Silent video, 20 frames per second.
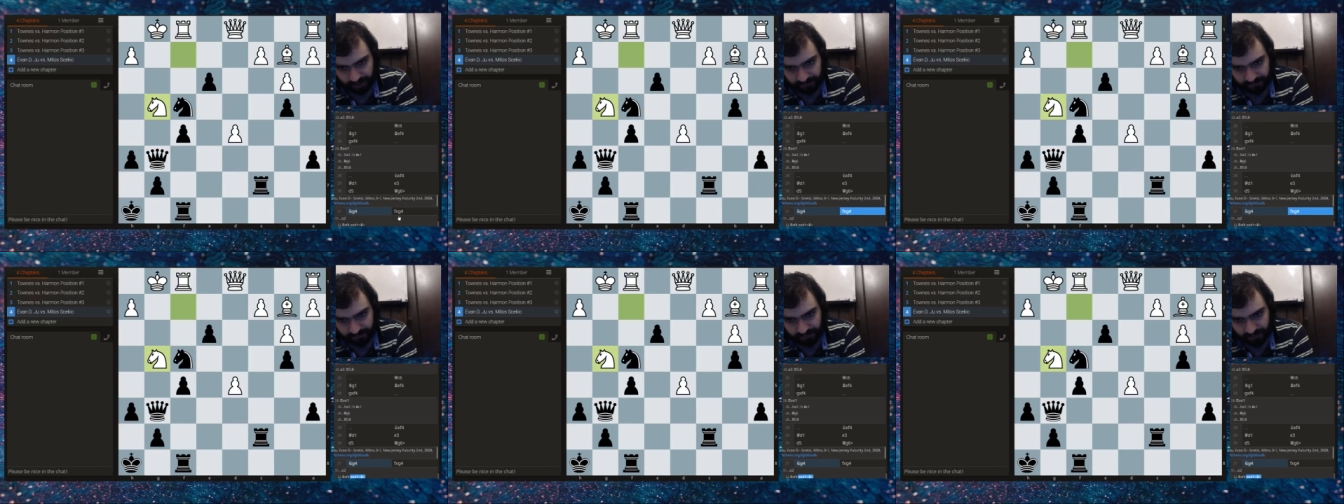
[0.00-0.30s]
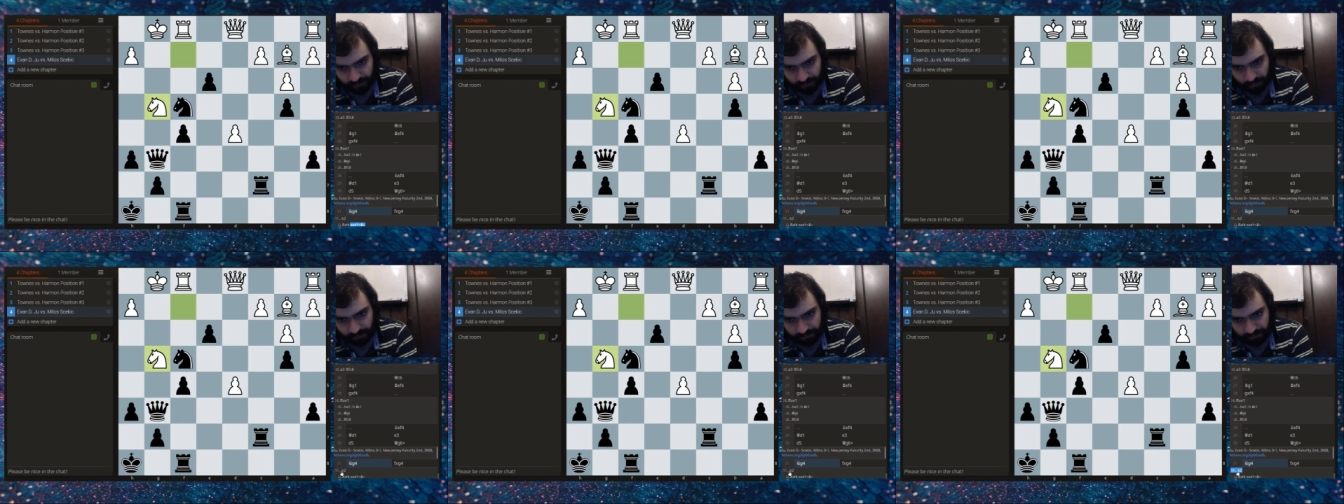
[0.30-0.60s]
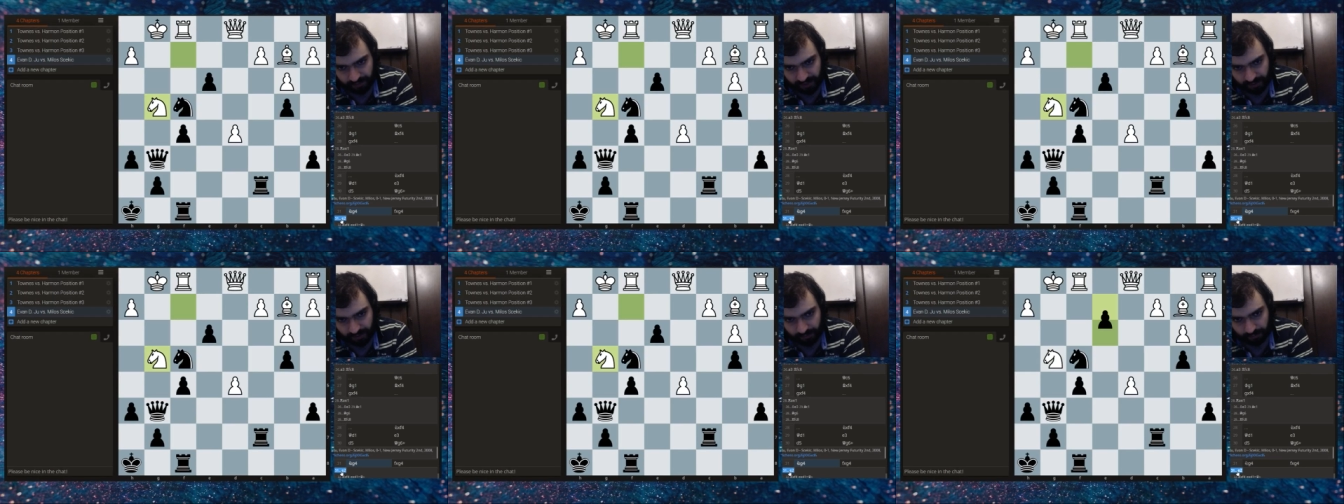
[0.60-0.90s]
and here we
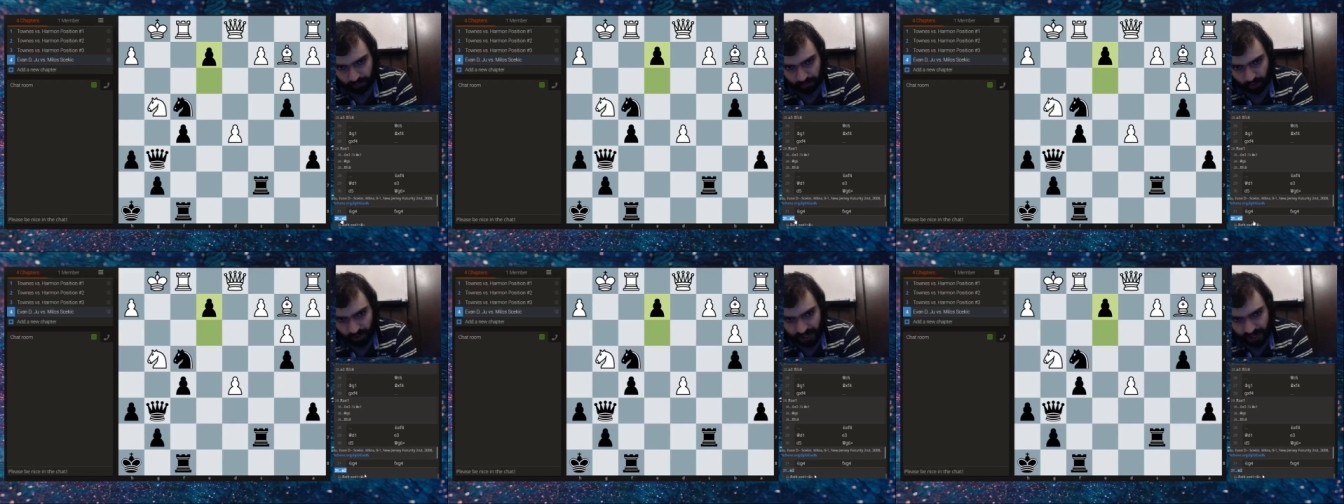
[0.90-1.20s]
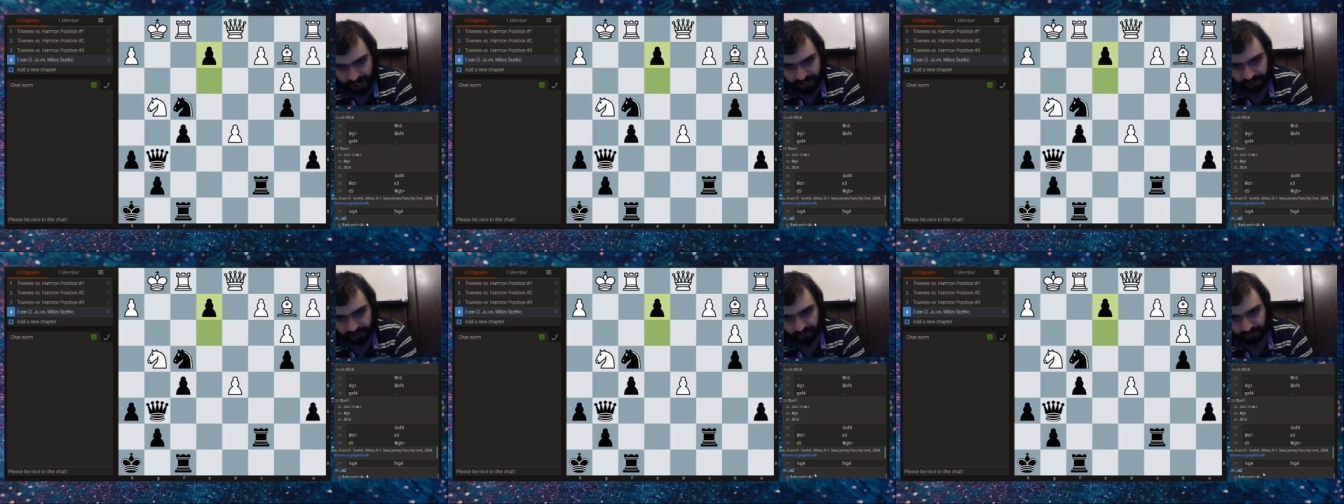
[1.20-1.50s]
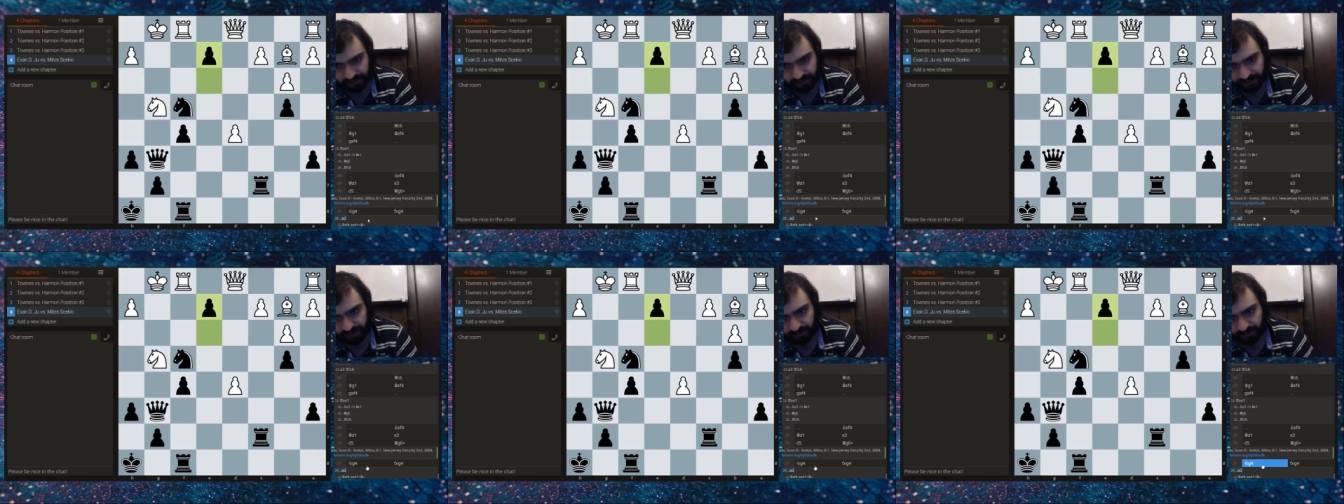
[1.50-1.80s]
play the more
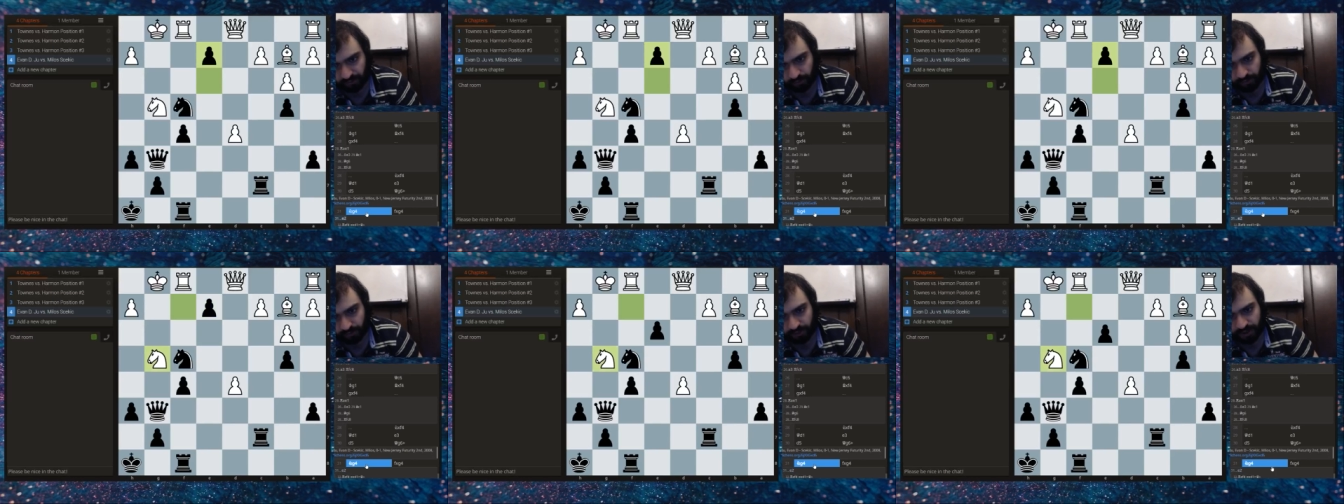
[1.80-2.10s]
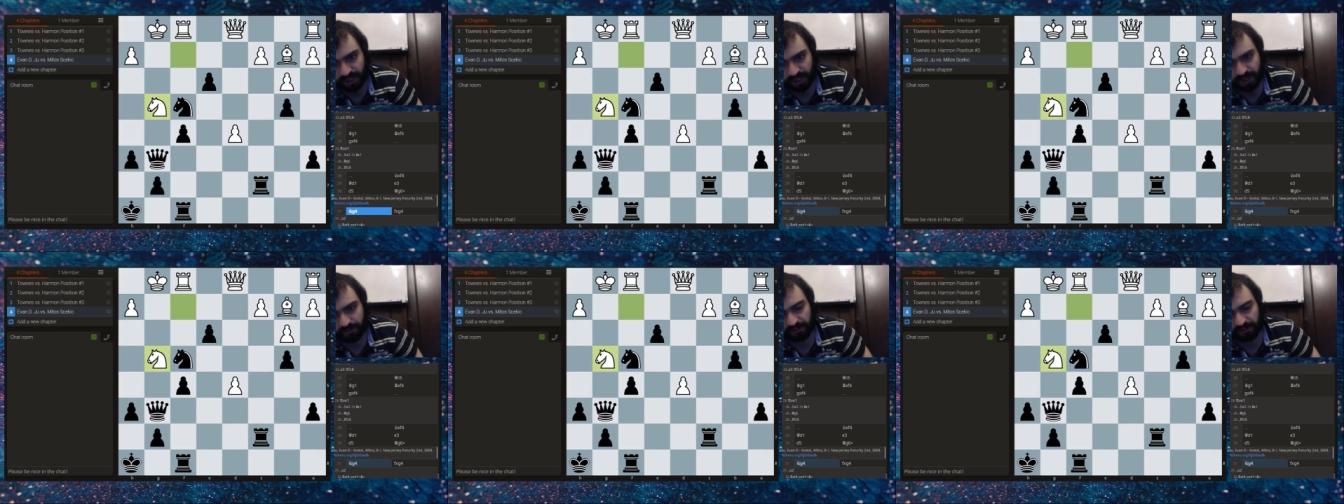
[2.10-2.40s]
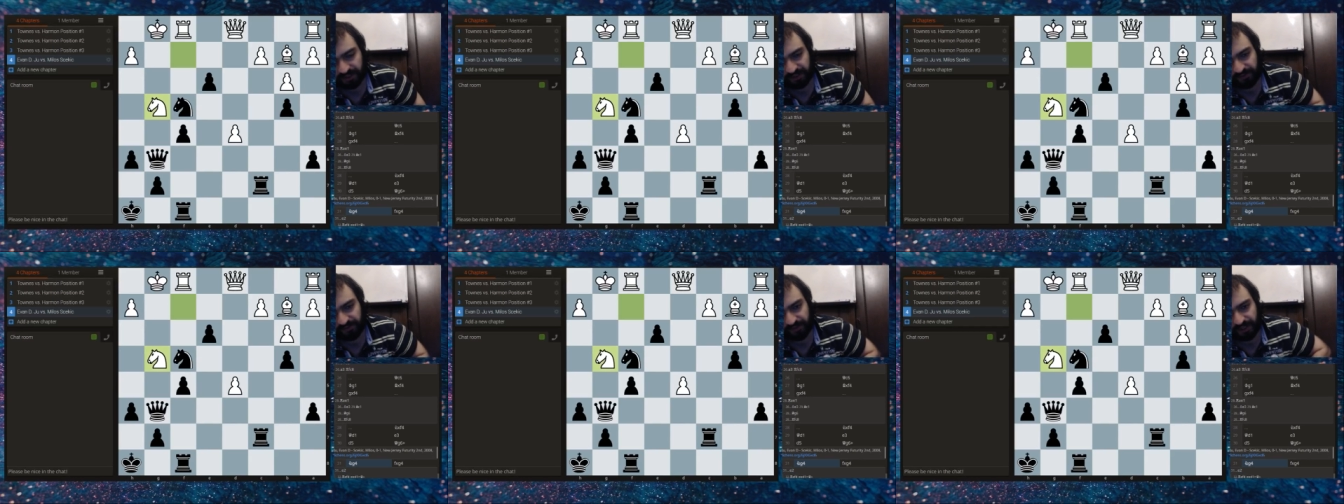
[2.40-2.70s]
accurate e2.
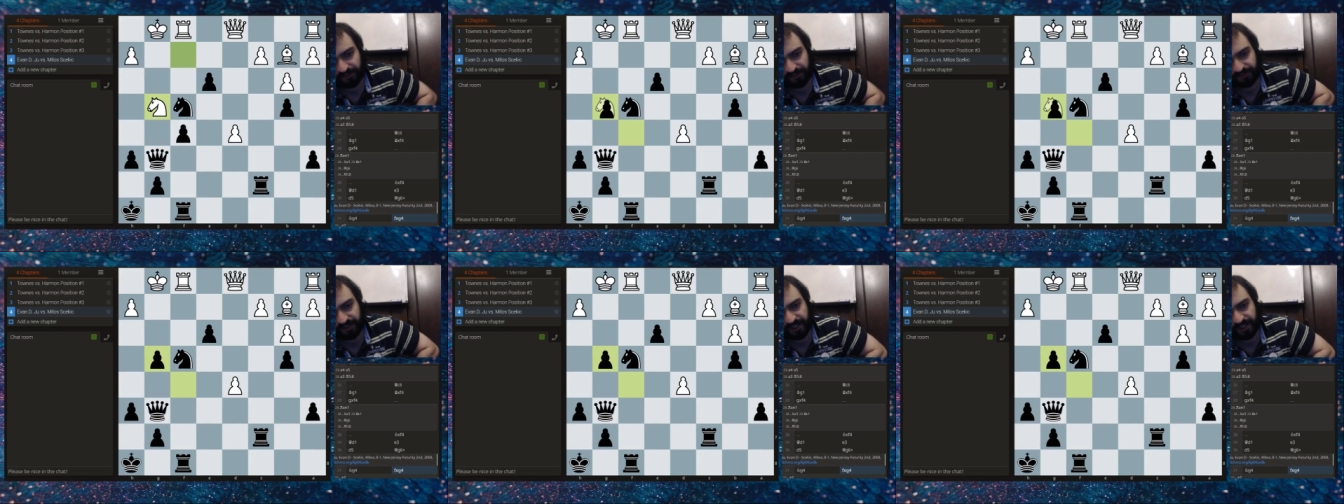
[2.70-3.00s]
But even f takes